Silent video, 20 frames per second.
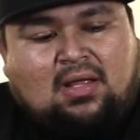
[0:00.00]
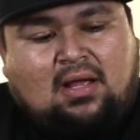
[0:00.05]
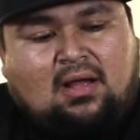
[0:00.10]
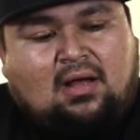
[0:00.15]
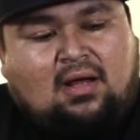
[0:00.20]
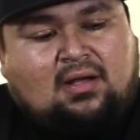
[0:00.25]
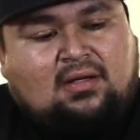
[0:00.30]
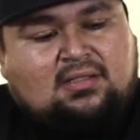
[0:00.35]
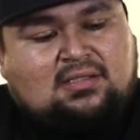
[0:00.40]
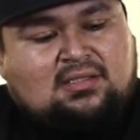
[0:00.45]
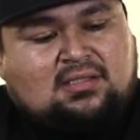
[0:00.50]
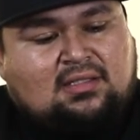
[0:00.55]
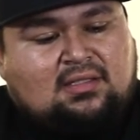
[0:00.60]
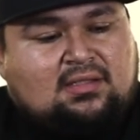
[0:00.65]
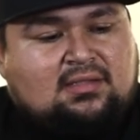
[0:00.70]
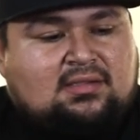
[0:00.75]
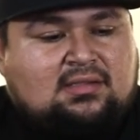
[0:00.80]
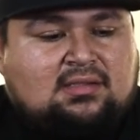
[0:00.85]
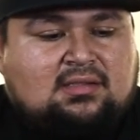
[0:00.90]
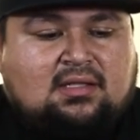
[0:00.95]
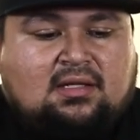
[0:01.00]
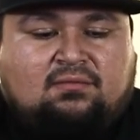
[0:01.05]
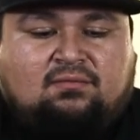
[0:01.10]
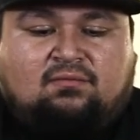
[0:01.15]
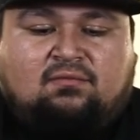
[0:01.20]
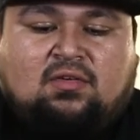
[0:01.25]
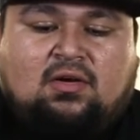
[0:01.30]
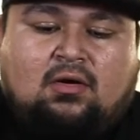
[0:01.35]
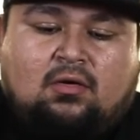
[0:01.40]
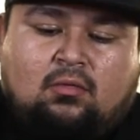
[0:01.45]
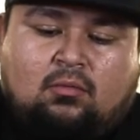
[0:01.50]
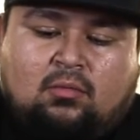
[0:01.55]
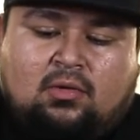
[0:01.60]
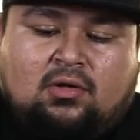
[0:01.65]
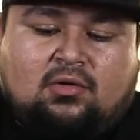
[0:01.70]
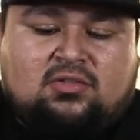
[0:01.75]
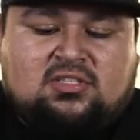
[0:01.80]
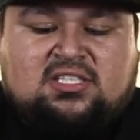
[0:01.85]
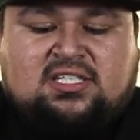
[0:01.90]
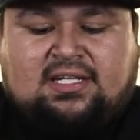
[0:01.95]
Honestly, it's it felt
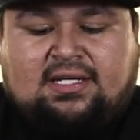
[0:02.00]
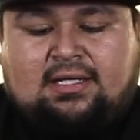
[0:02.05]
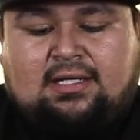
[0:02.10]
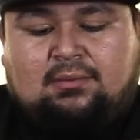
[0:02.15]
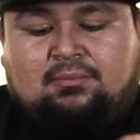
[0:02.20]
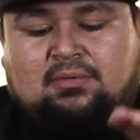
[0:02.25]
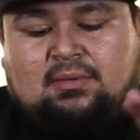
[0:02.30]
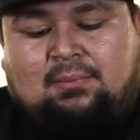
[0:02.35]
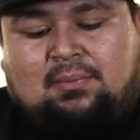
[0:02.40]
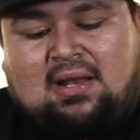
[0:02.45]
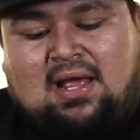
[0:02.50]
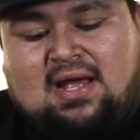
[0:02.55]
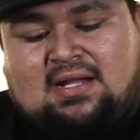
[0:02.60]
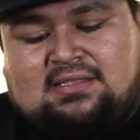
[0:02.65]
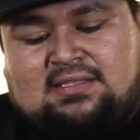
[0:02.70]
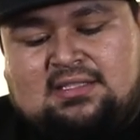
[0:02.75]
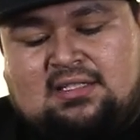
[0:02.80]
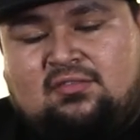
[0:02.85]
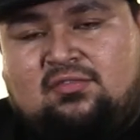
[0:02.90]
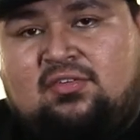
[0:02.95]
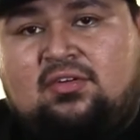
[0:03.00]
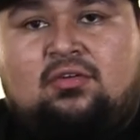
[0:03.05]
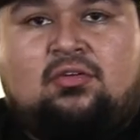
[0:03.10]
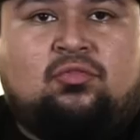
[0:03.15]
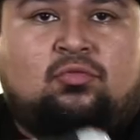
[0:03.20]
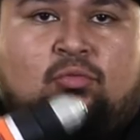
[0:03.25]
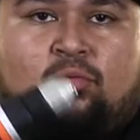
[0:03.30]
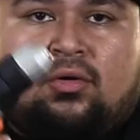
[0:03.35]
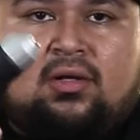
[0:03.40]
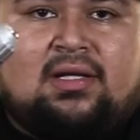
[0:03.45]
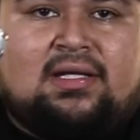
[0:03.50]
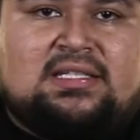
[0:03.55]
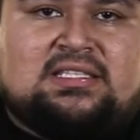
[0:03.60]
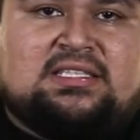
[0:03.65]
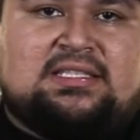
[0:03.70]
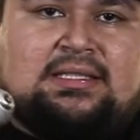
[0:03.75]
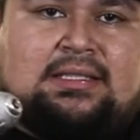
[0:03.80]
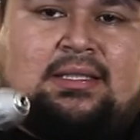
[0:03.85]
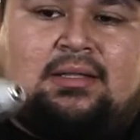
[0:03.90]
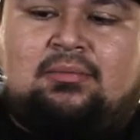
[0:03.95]
real cheap. The plastic feels really
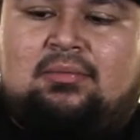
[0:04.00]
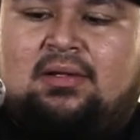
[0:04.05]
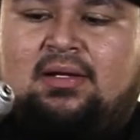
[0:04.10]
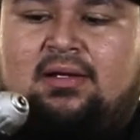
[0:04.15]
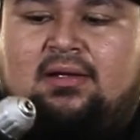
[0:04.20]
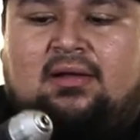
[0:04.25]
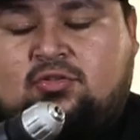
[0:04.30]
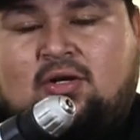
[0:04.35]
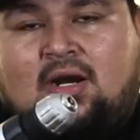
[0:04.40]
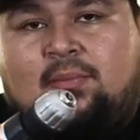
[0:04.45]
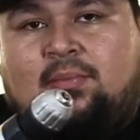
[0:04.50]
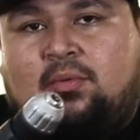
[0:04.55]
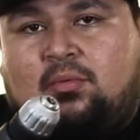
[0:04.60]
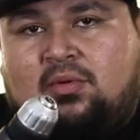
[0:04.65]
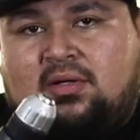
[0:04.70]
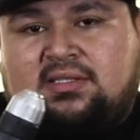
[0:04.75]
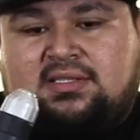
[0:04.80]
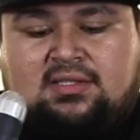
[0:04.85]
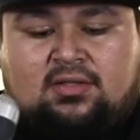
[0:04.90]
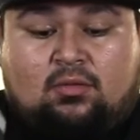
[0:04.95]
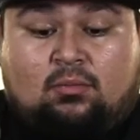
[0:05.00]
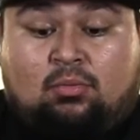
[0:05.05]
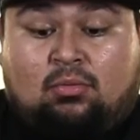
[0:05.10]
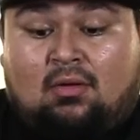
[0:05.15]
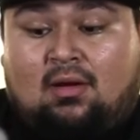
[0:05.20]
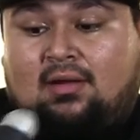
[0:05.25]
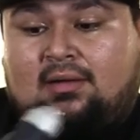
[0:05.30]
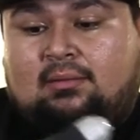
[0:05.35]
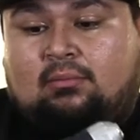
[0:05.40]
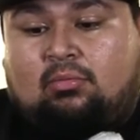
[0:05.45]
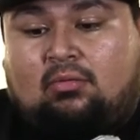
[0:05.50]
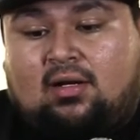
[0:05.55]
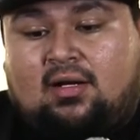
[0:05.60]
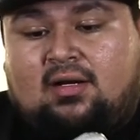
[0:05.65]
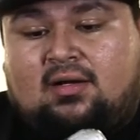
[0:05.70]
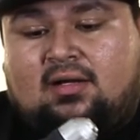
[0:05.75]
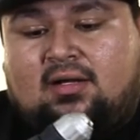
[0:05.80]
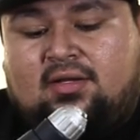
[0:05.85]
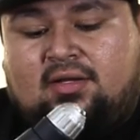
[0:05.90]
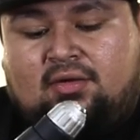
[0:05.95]
cheap, like drop it once, it'll probably
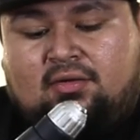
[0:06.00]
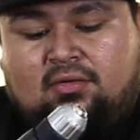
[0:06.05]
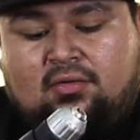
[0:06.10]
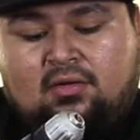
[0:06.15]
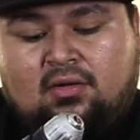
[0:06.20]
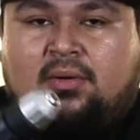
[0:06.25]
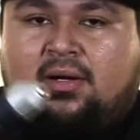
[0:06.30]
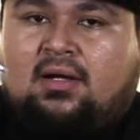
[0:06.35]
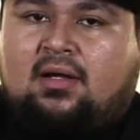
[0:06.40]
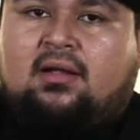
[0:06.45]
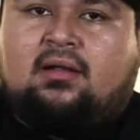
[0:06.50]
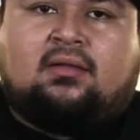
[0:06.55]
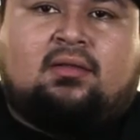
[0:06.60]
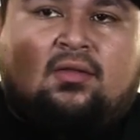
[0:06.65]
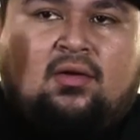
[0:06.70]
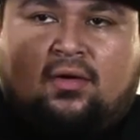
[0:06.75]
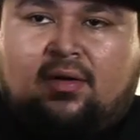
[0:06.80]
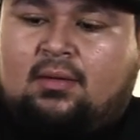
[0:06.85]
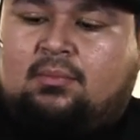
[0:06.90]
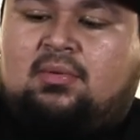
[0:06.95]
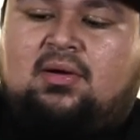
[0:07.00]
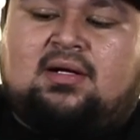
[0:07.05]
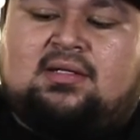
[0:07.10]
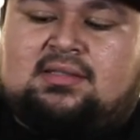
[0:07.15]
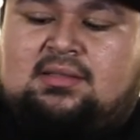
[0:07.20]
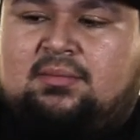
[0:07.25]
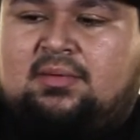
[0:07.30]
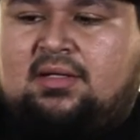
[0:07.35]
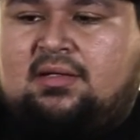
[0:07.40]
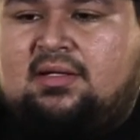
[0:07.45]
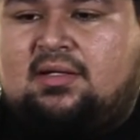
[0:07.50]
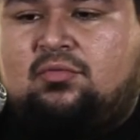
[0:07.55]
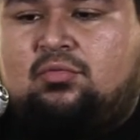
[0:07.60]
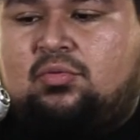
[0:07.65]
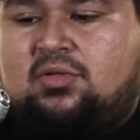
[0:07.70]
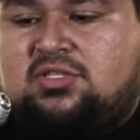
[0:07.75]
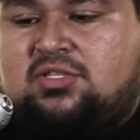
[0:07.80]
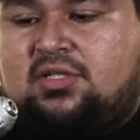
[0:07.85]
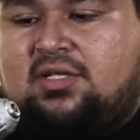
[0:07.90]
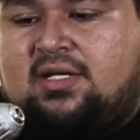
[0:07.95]
break on you. But thirty bucks, I mean, that's
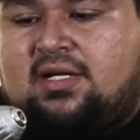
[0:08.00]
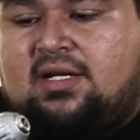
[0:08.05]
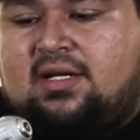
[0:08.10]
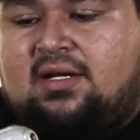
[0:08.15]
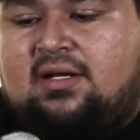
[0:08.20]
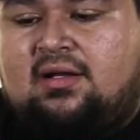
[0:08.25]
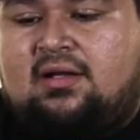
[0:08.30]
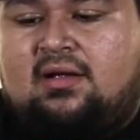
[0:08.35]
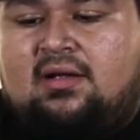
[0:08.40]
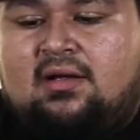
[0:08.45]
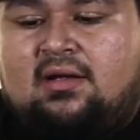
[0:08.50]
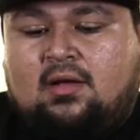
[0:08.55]
what you're getting.